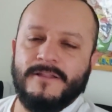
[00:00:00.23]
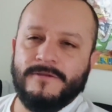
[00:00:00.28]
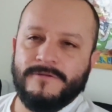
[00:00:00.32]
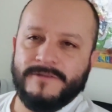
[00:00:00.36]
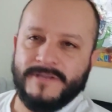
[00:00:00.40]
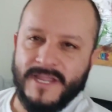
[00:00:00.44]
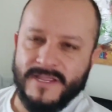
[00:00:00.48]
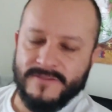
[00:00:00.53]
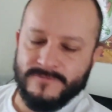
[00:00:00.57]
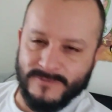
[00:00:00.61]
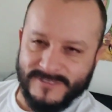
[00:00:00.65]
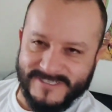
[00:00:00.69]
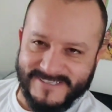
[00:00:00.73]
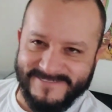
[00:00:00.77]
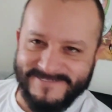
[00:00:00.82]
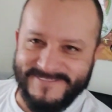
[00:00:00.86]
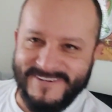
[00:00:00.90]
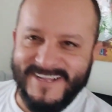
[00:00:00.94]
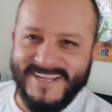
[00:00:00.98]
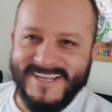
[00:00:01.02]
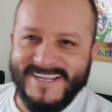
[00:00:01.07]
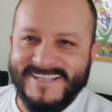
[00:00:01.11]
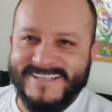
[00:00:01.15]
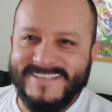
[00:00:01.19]
Hello guys,
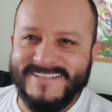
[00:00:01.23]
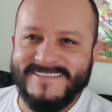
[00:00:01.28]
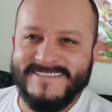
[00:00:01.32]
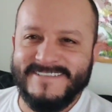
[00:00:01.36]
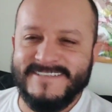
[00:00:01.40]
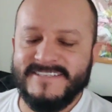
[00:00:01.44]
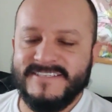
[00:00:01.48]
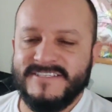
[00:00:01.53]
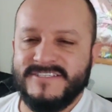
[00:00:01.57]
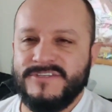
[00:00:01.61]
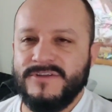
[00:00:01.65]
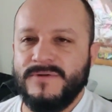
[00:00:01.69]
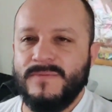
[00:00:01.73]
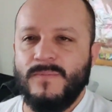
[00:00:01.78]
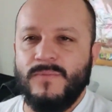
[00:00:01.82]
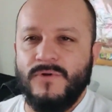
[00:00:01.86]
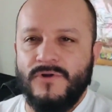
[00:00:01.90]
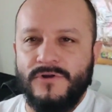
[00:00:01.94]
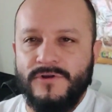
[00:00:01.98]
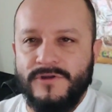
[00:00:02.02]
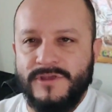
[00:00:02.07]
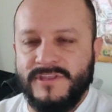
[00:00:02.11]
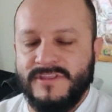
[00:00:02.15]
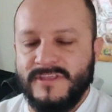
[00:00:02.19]
welcome back. This is your
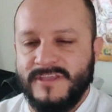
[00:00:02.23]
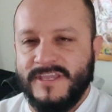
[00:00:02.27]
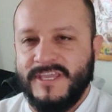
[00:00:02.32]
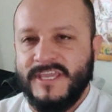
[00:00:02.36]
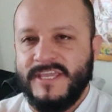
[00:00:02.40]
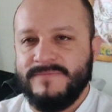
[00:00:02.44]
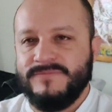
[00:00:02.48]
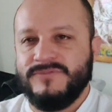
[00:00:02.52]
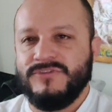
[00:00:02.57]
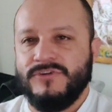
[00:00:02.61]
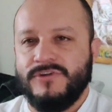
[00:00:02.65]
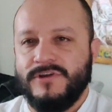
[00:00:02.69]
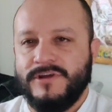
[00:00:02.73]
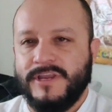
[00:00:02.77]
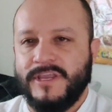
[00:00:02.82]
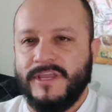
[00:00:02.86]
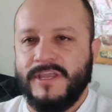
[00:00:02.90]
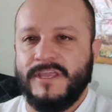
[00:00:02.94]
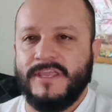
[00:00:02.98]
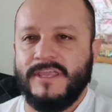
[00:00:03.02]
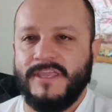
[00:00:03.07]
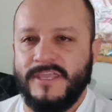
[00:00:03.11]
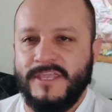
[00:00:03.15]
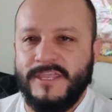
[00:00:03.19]
boy, the Game
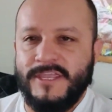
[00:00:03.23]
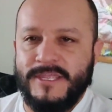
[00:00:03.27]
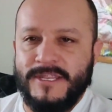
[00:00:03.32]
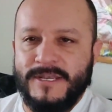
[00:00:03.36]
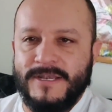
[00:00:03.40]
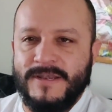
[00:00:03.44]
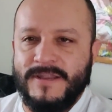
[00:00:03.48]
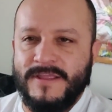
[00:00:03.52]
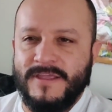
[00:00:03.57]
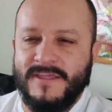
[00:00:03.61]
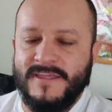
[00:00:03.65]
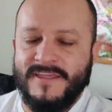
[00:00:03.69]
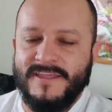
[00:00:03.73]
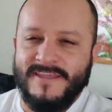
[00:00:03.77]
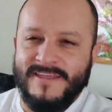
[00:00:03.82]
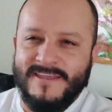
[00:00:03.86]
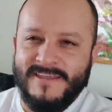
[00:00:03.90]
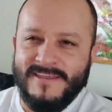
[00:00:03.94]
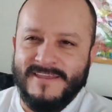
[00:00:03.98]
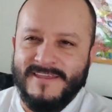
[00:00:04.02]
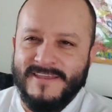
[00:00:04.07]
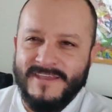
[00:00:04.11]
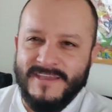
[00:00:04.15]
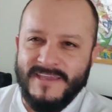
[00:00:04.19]
Shark again.
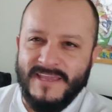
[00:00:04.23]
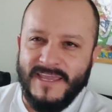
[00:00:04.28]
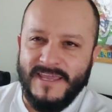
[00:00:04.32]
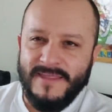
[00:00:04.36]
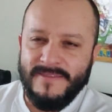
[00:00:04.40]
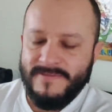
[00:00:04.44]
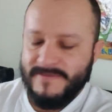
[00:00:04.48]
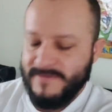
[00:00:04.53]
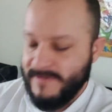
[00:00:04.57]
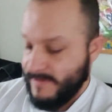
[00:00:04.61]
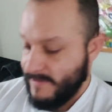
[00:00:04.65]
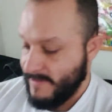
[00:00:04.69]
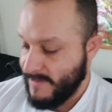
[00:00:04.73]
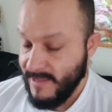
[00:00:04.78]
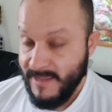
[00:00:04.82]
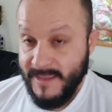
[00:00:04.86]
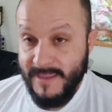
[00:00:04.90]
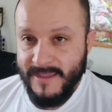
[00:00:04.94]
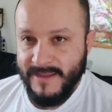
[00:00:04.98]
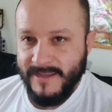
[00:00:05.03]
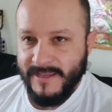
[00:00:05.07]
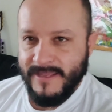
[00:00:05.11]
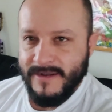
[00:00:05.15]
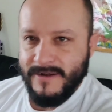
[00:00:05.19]
And
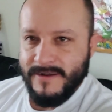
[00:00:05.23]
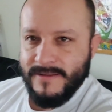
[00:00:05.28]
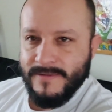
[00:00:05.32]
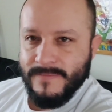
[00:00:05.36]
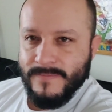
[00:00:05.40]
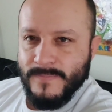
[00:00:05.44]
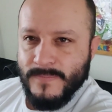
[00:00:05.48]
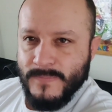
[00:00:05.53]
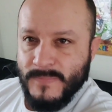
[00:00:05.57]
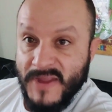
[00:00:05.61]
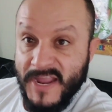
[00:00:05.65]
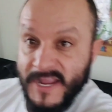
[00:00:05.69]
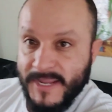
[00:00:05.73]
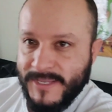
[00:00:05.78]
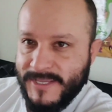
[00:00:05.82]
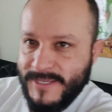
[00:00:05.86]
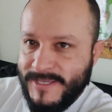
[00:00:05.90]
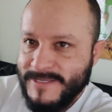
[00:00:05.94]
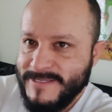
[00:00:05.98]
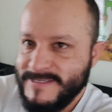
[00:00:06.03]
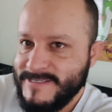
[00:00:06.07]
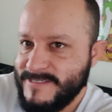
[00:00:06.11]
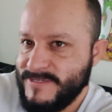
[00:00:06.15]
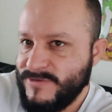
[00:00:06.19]
today I got a
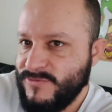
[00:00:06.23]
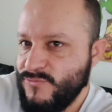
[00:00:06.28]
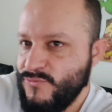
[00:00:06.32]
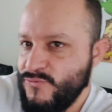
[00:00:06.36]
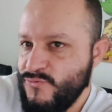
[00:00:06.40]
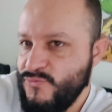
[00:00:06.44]
package,